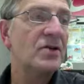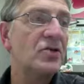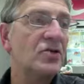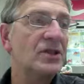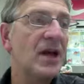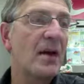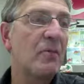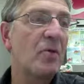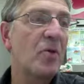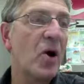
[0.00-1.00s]
do
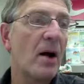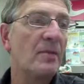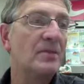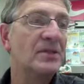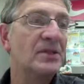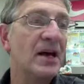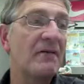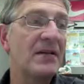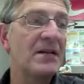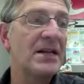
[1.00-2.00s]
sample problem
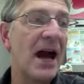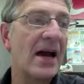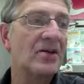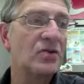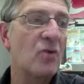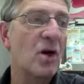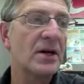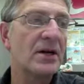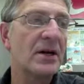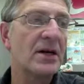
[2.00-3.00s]
7-1
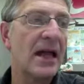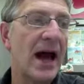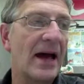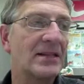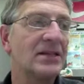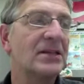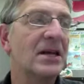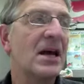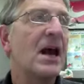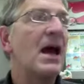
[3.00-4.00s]
in class,
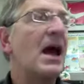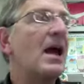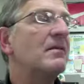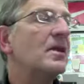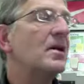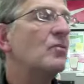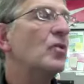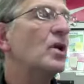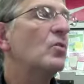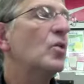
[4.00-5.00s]
and then
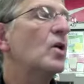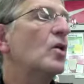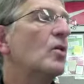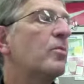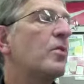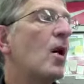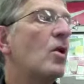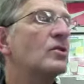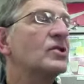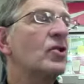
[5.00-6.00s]
we will
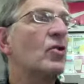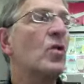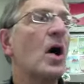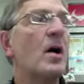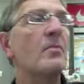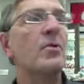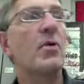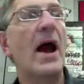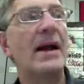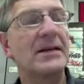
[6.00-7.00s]
also
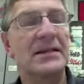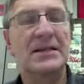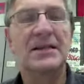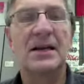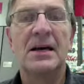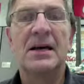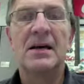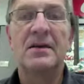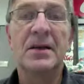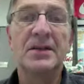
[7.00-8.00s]
practice.
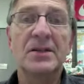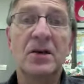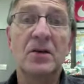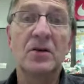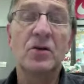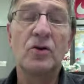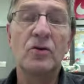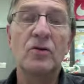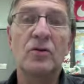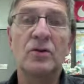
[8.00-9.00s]
This
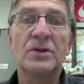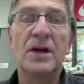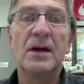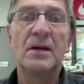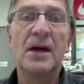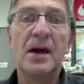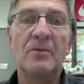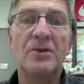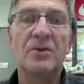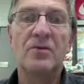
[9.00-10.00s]
concludes
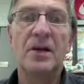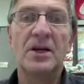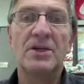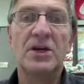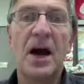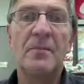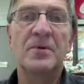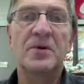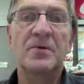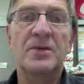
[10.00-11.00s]
Chemistry
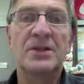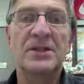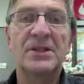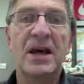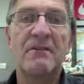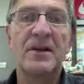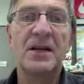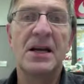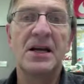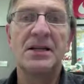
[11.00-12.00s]
Chapter 7-1